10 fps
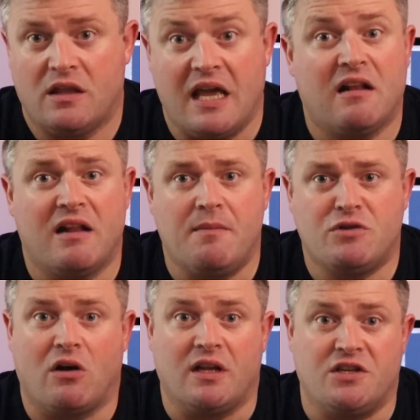They claim
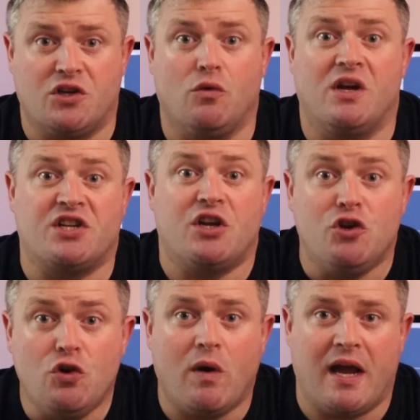DALL-E 2 is a
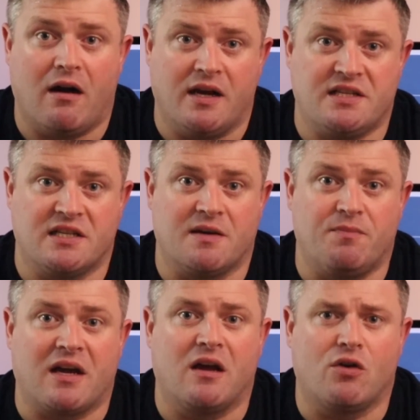new AI system
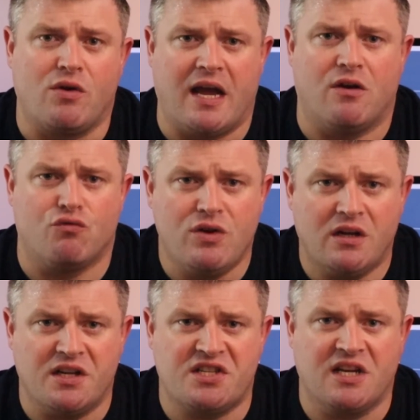that can create
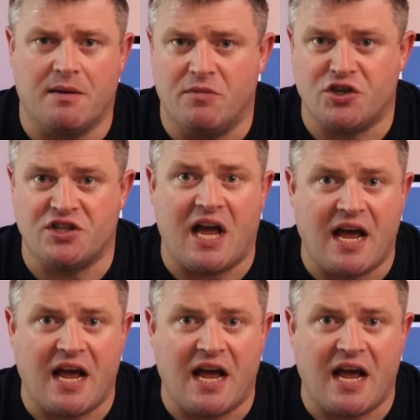realistic images